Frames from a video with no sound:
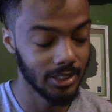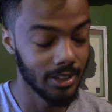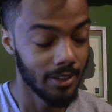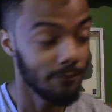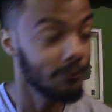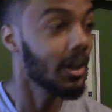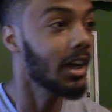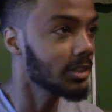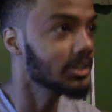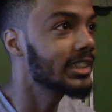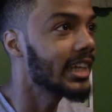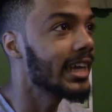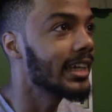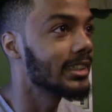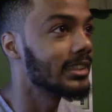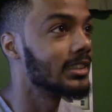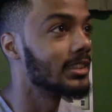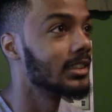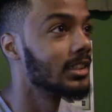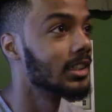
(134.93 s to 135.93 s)

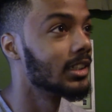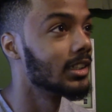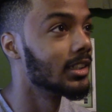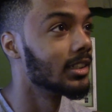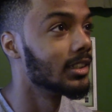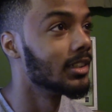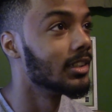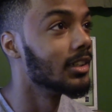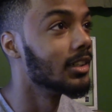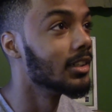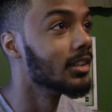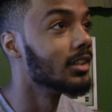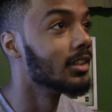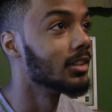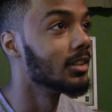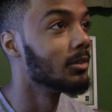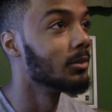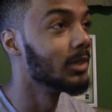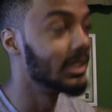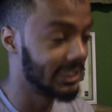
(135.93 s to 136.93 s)
Valdez.
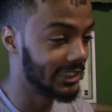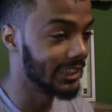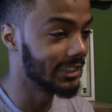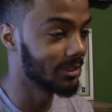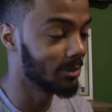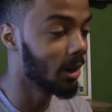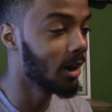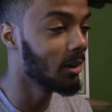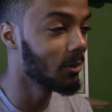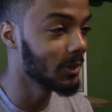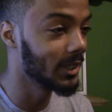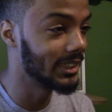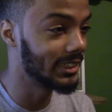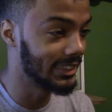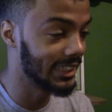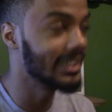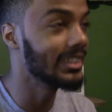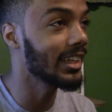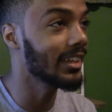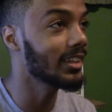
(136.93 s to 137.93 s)
We sent him home with
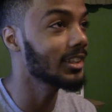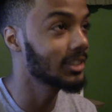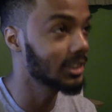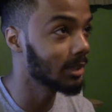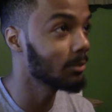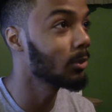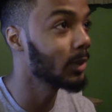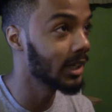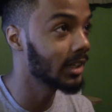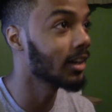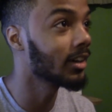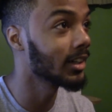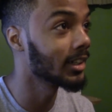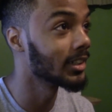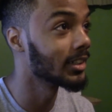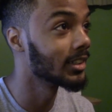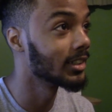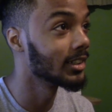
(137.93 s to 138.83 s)
a $10 Subway card.